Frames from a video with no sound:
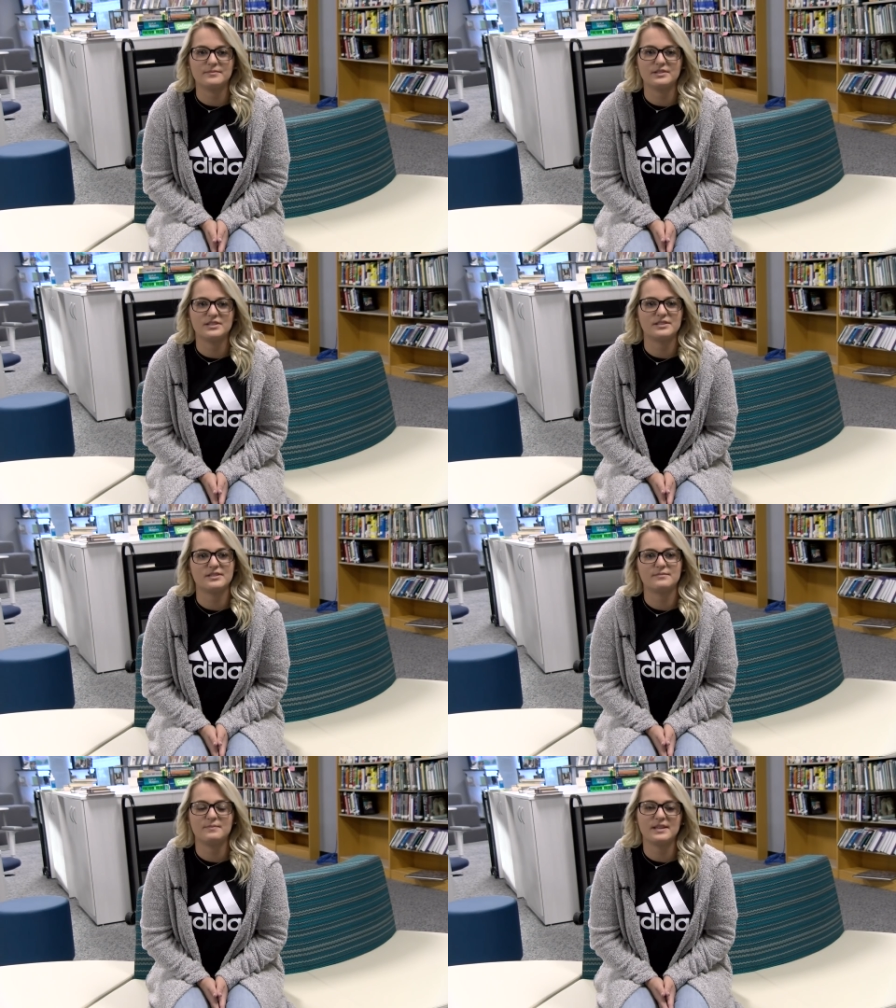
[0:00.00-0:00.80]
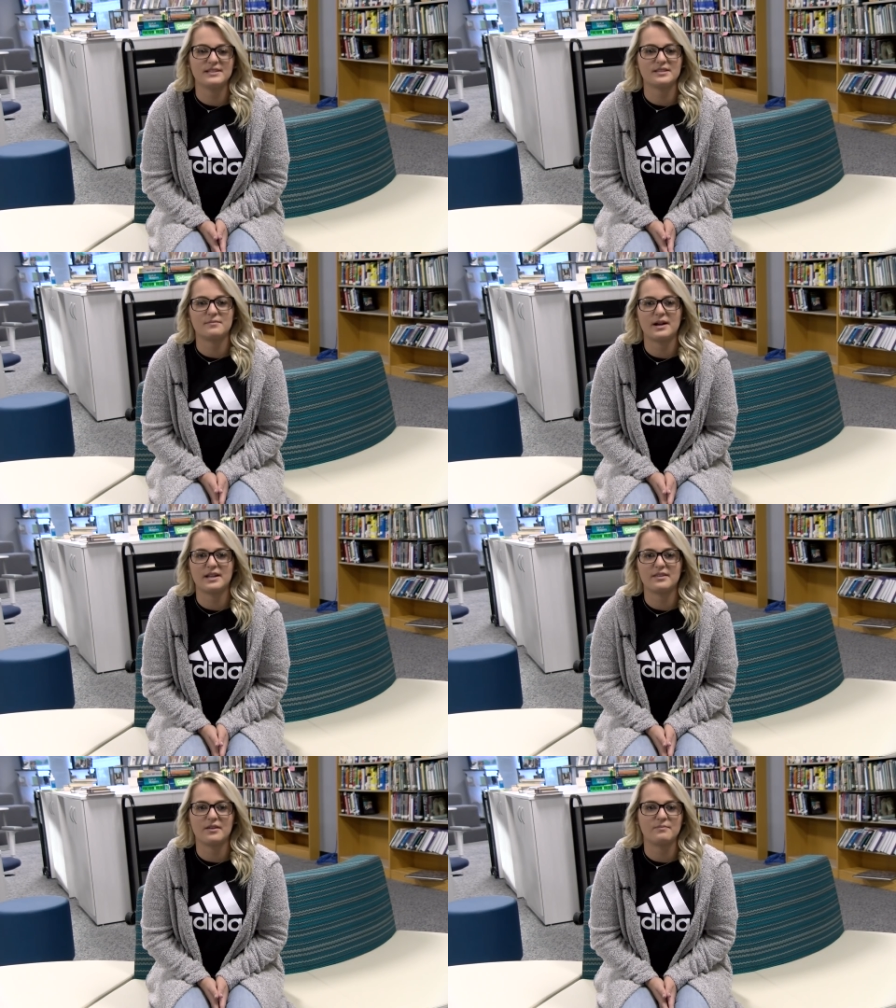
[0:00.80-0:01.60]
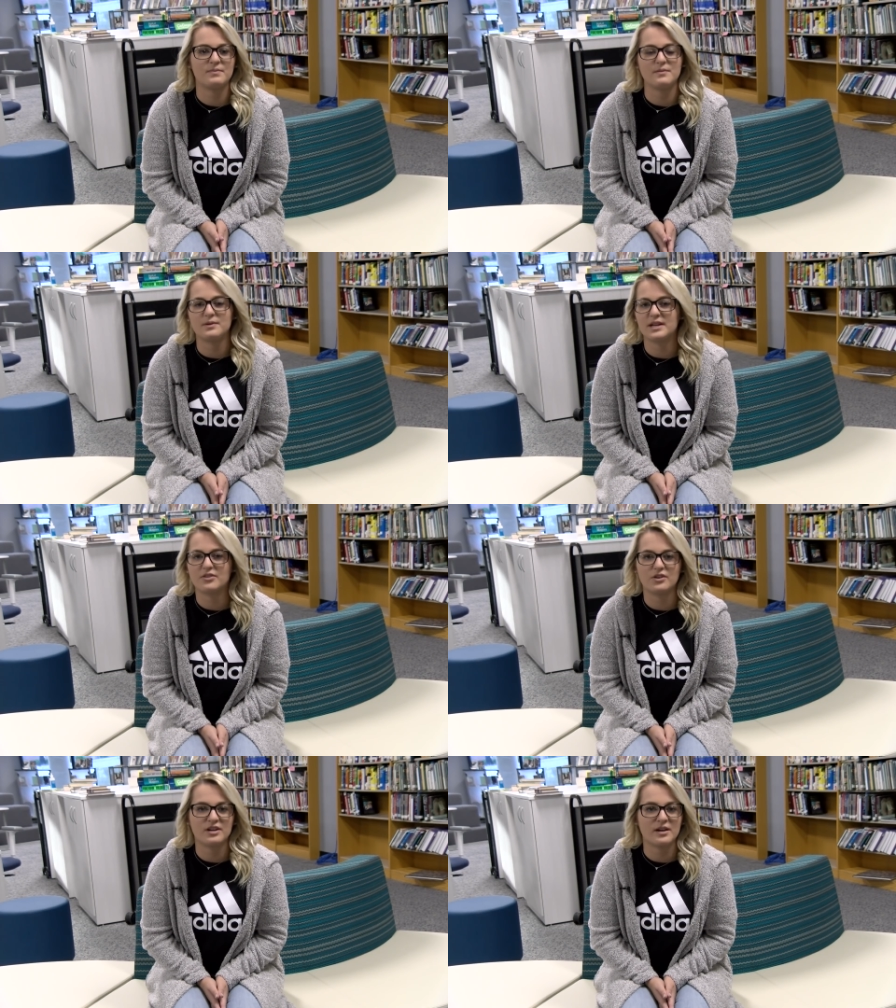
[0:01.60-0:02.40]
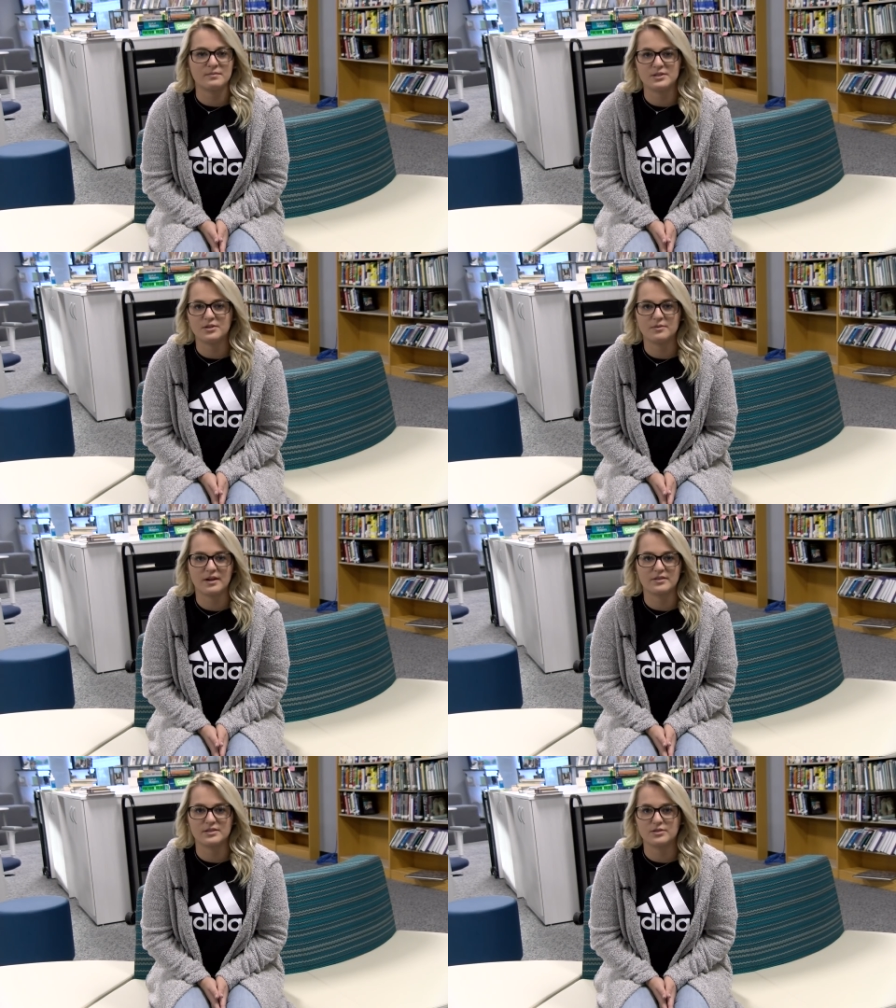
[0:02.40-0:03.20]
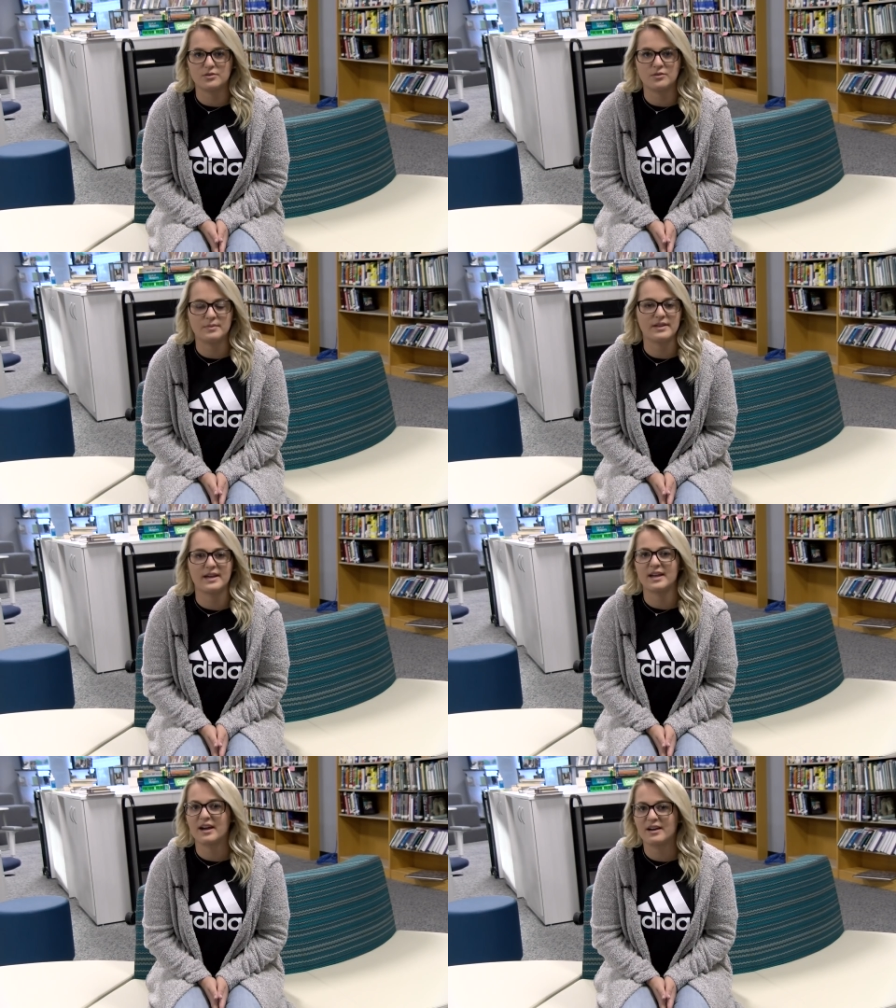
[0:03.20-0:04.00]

just being somebody that people can look up to around the school and be like,